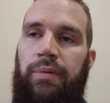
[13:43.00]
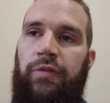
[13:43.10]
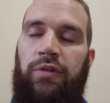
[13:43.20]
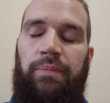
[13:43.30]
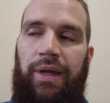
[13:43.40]

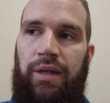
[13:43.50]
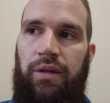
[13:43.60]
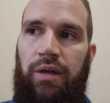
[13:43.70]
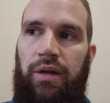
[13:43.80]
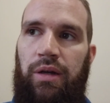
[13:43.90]
for
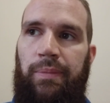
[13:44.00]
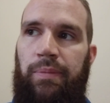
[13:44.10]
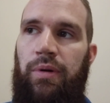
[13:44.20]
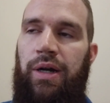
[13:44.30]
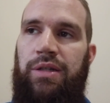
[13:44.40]
men,
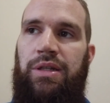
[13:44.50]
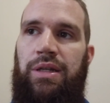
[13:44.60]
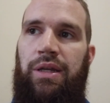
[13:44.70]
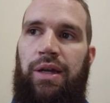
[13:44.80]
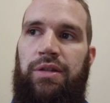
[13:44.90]

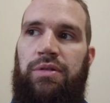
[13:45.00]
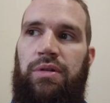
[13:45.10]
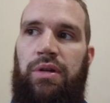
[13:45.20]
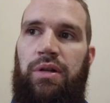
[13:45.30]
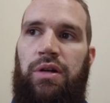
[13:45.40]
prostate
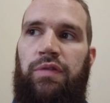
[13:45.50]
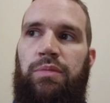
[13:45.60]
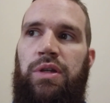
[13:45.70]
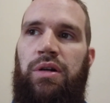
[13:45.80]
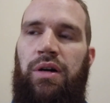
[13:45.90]
cancer can often
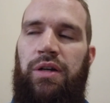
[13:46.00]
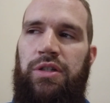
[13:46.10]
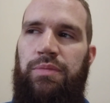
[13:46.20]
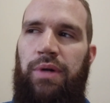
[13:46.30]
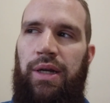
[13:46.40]
be
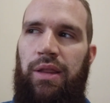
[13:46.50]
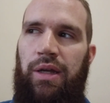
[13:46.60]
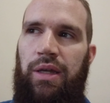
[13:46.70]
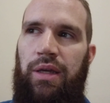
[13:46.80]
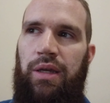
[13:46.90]
caused by
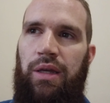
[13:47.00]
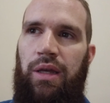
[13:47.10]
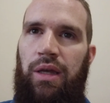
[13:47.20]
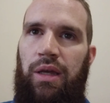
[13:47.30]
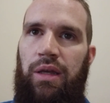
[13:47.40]

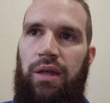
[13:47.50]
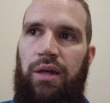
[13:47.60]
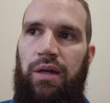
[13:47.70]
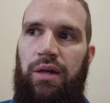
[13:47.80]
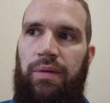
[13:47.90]
a
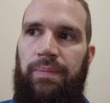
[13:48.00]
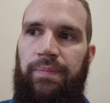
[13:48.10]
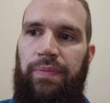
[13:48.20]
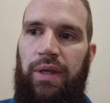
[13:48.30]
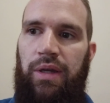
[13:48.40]

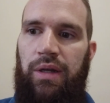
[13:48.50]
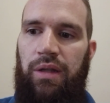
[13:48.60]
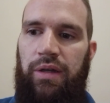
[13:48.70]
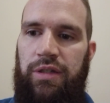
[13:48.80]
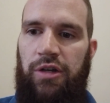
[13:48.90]

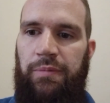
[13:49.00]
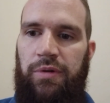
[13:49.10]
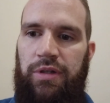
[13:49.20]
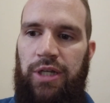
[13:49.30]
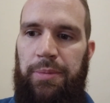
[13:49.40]

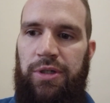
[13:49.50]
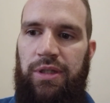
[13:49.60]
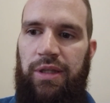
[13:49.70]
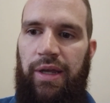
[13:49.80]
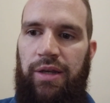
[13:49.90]

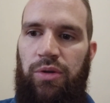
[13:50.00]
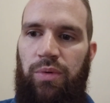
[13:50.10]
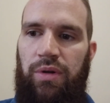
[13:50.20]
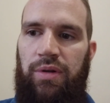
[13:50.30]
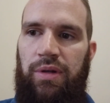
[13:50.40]
self-perception that you
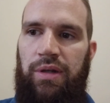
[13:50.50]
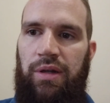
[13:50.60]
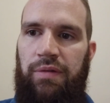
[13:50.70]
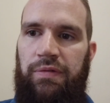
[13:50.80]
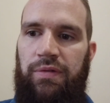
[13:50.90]
weren't good
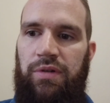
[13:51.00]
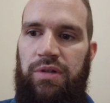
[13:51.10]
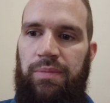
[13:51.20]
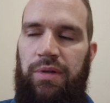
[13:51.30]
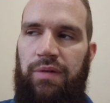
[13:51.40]
enough or
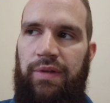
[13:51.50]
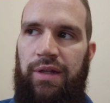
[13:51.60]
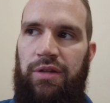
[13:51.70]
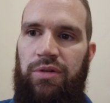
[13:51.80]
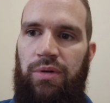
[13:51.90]
something of
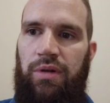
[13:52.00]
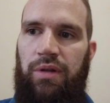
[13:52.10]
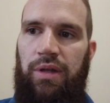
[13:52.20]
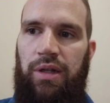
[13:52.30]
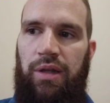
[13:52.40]
that
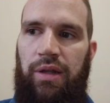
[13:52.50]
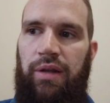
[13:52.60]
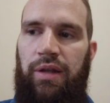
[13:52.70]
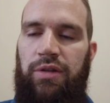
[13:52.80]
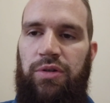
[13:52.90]
sort,
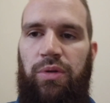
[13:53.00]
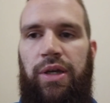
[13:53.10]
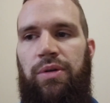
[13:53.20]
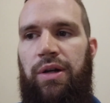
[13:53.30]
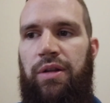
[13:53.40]
and so
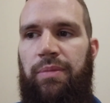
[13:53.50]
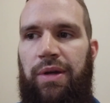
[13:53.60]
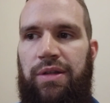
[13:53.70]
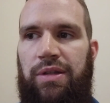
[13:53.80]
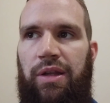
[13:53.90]
later on in a
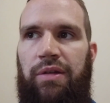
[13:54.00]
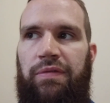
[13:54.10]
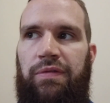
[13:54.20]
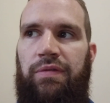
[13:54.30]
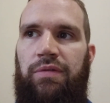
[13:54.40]
man's
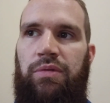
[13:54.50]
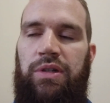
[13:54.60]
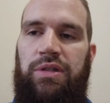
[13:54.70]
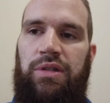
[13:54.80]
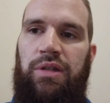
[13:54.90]
life, when
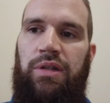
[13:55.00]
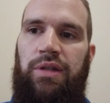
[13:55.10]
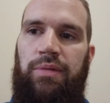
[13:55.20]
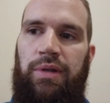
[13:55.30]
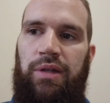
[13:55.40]

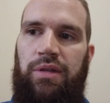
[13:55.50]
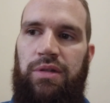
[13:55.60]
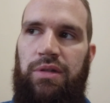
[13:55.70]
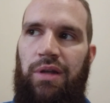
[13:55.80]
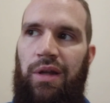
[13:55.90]
he may get
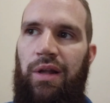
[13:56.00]
this